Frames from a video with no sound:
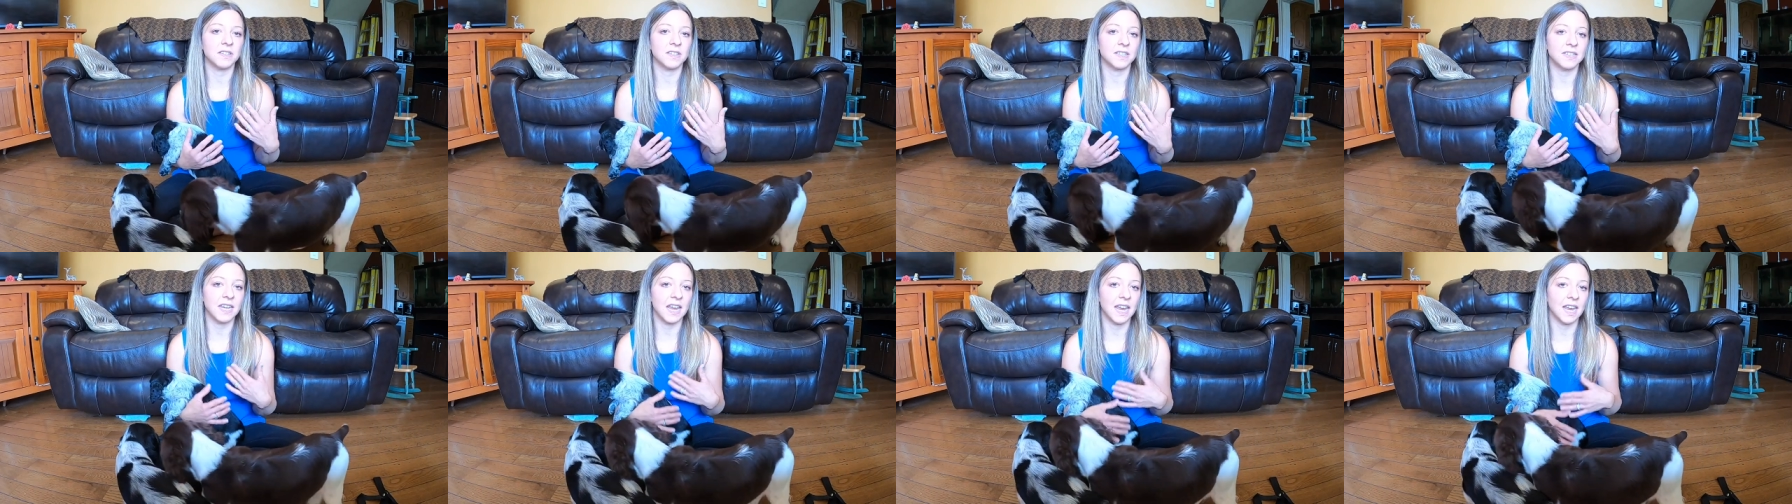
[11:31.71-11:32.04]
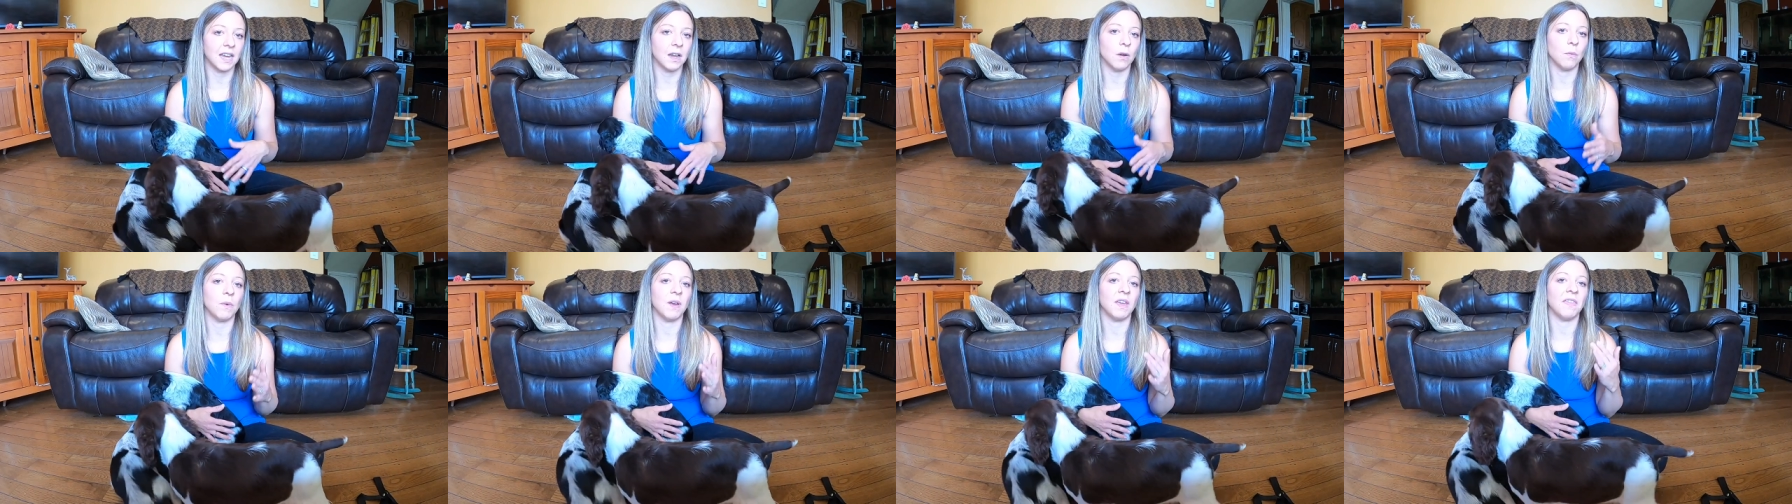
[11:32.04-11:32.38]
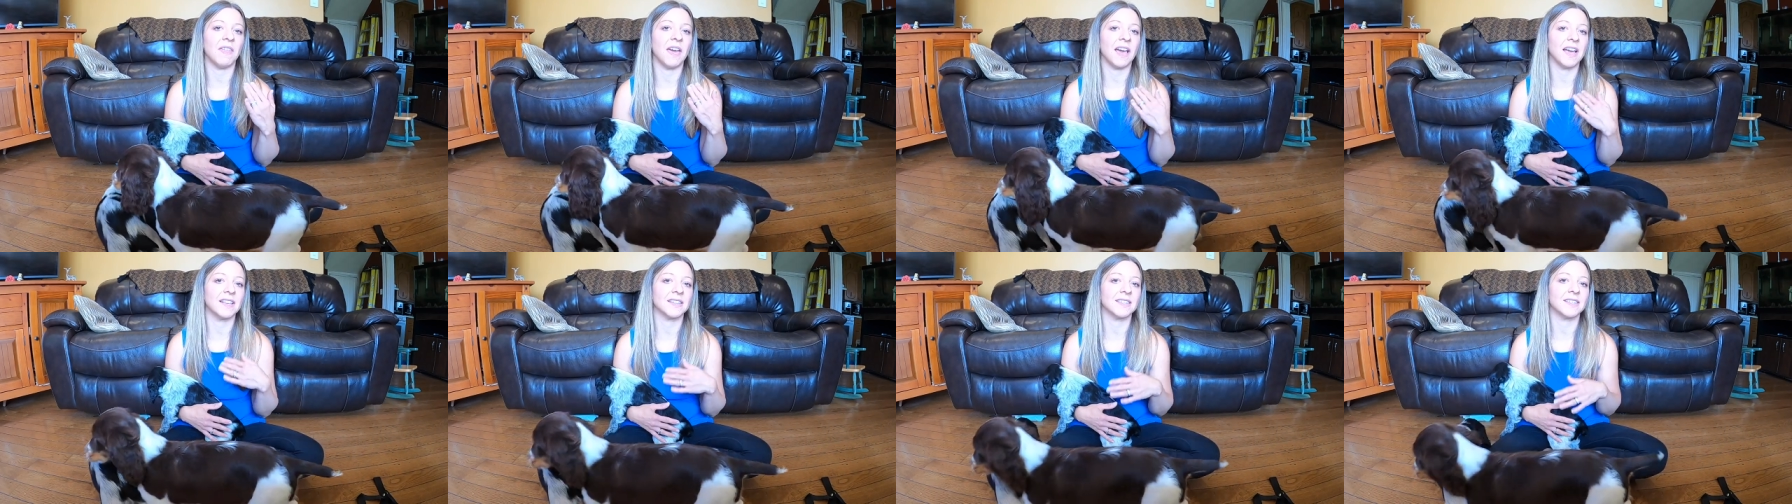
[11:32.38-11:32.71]
take away
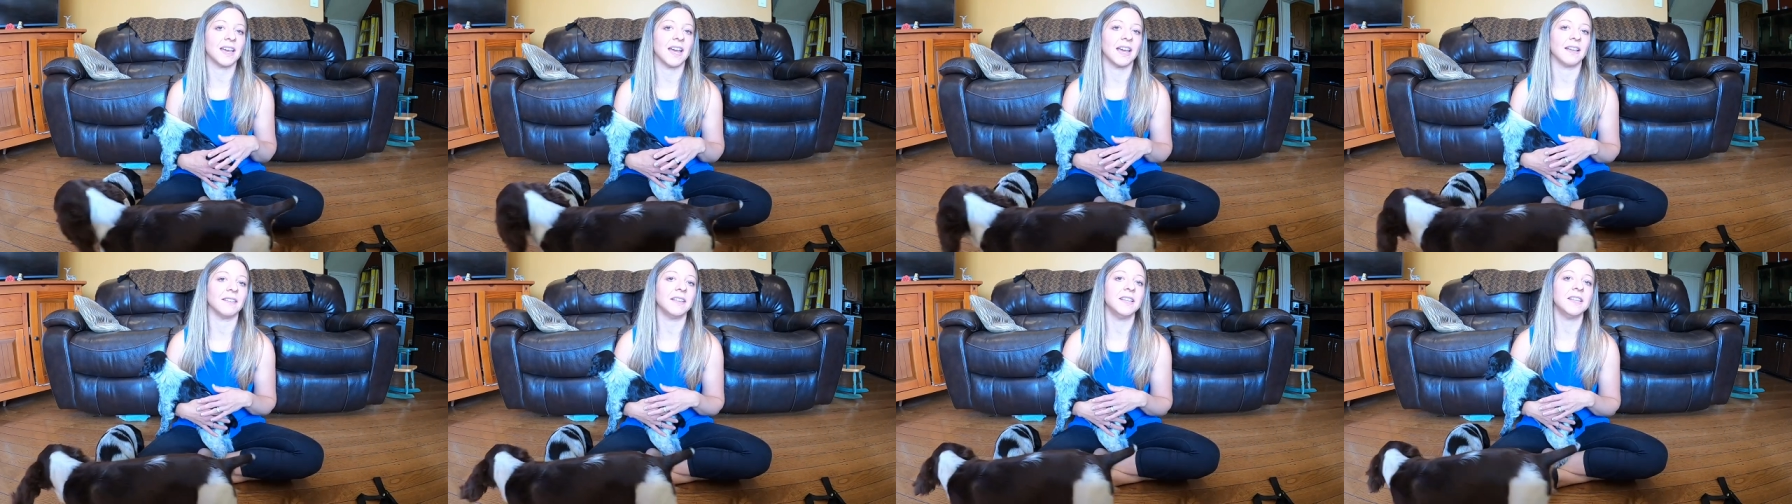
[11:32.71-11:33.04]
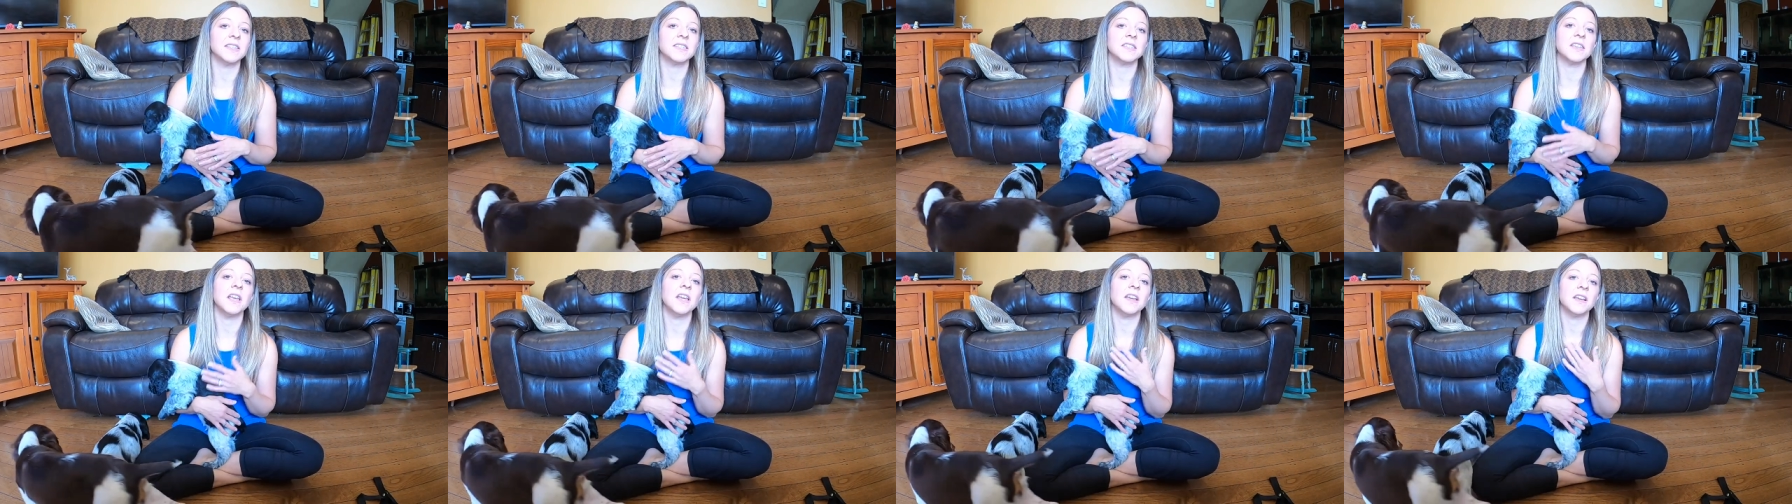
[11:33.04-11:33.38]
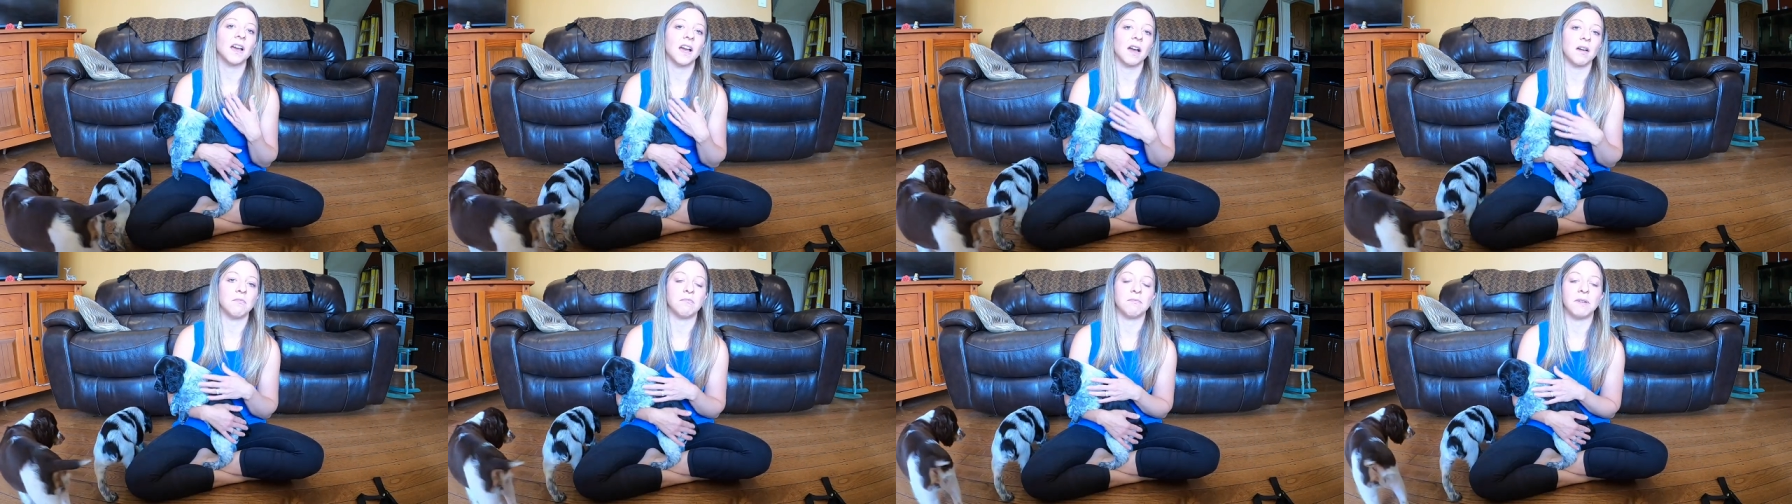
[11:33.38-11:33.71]
that silence
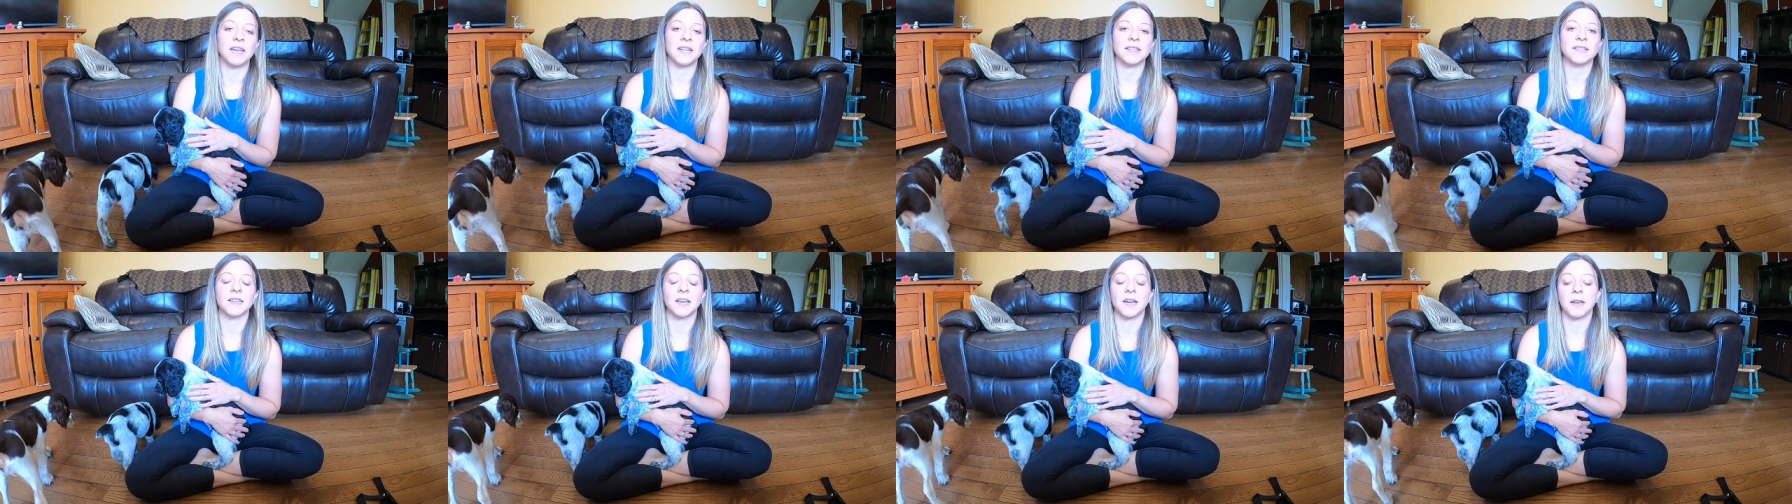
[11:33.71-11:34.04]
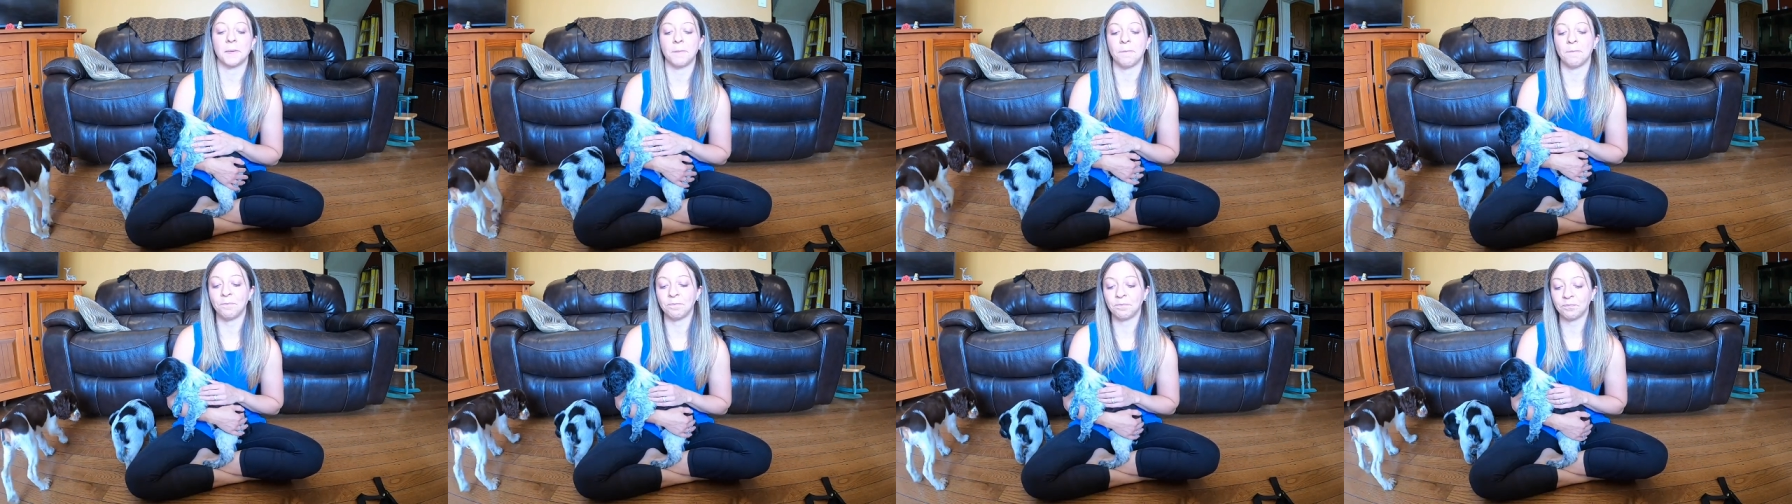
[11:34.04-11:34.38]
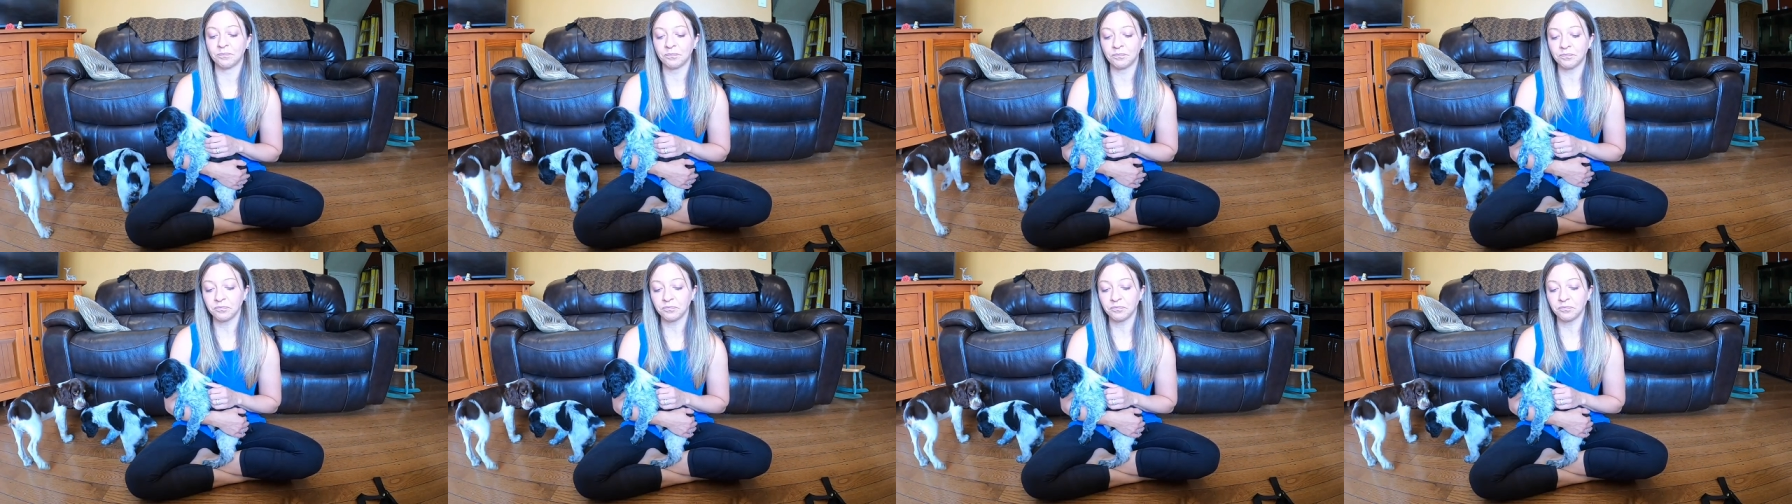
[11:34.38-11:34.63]
come bedtime.